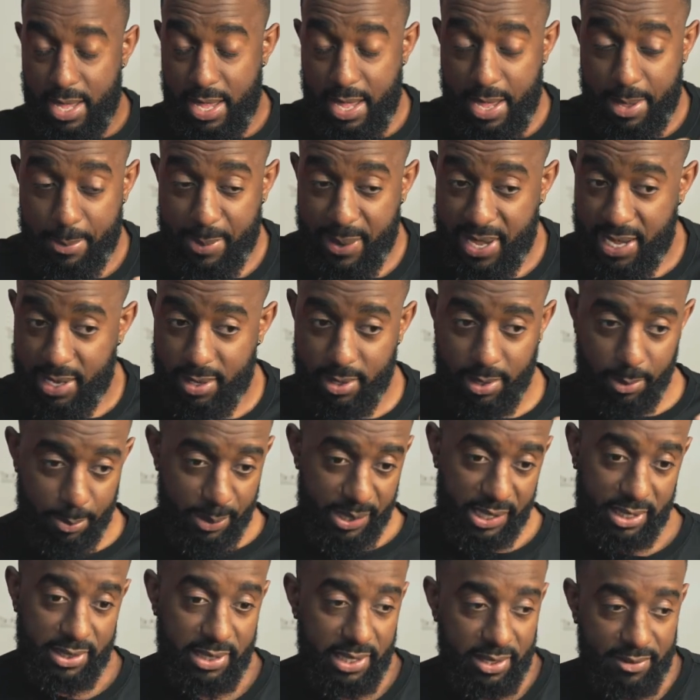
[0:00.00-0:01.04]
And man, a
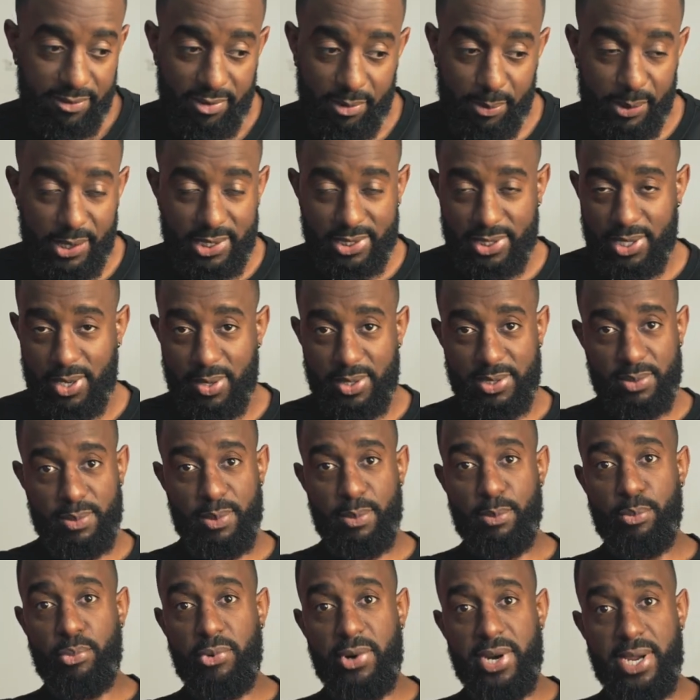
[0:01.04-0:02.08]
big thing for me has always
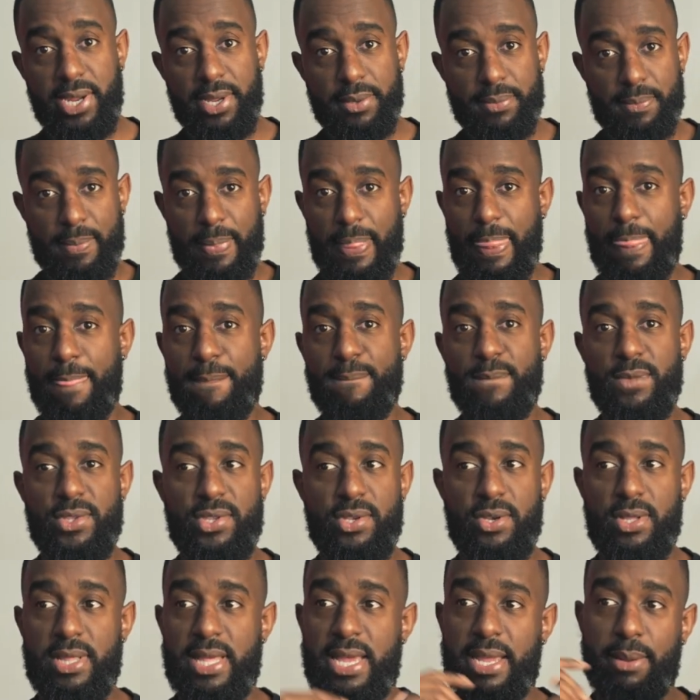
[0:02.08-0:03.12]
been pray.
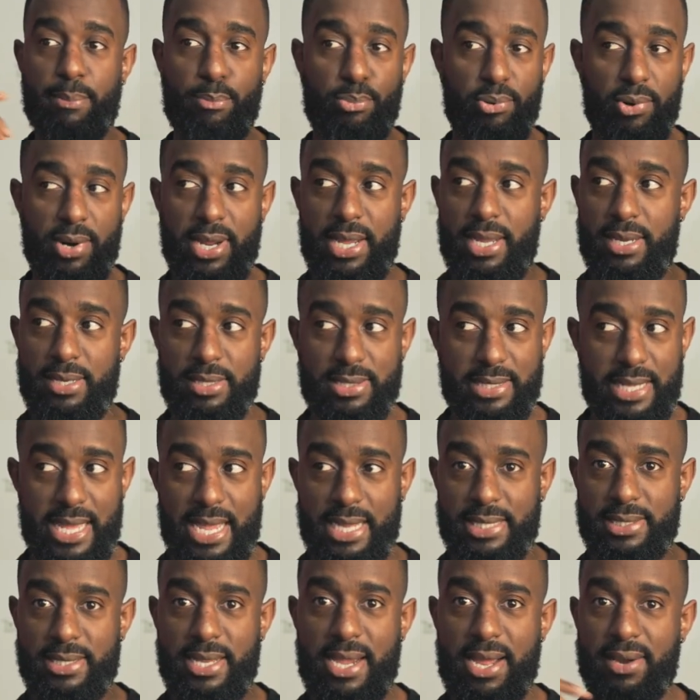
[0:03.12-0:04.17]
So like pray and just
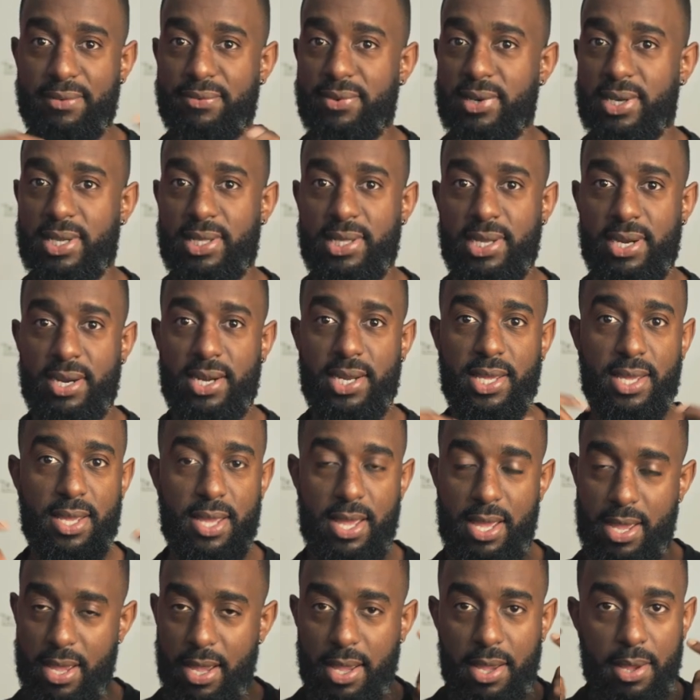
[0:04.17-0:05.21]
ask God for clarity,
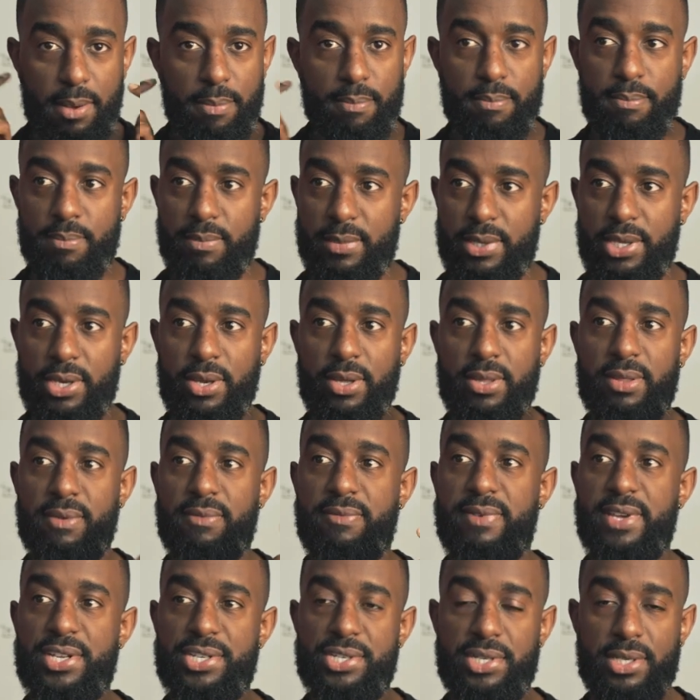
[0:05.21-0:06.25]
you know, the
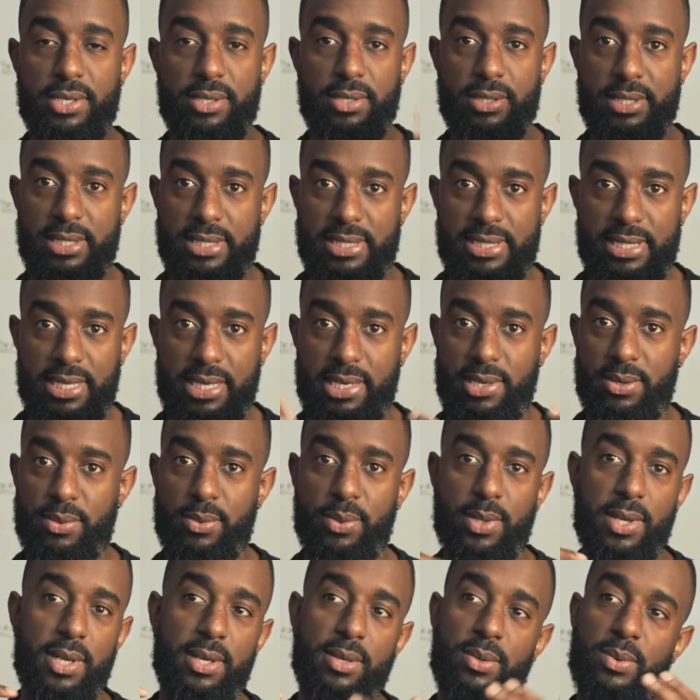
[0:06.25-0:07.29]
vision to see
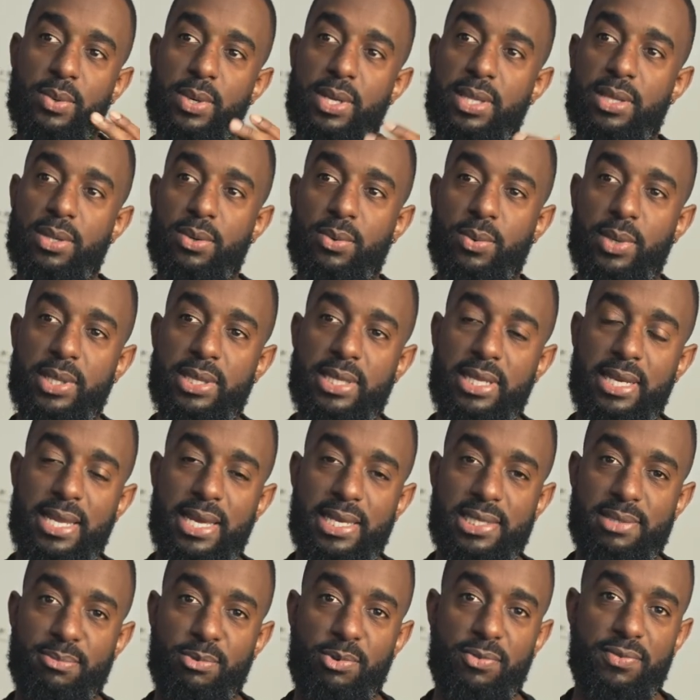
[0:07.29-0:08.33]
what what what the
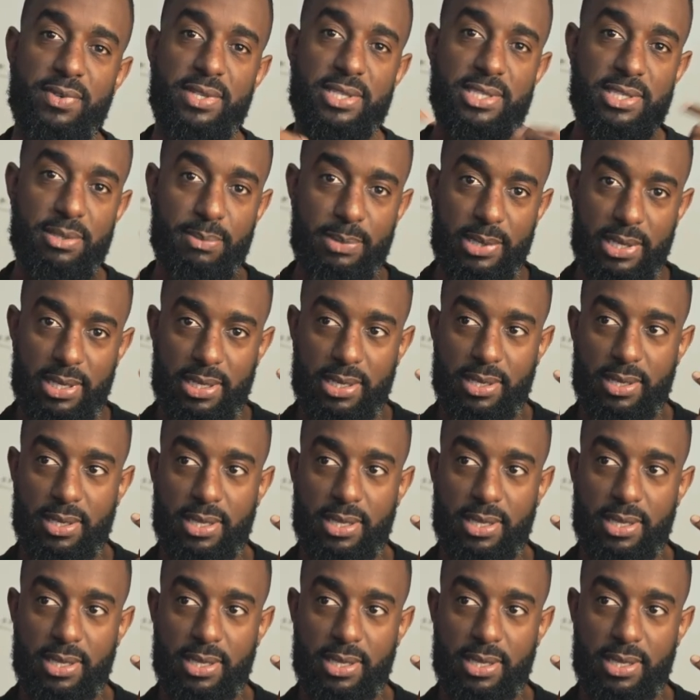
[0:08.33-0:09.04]
next move needs to be.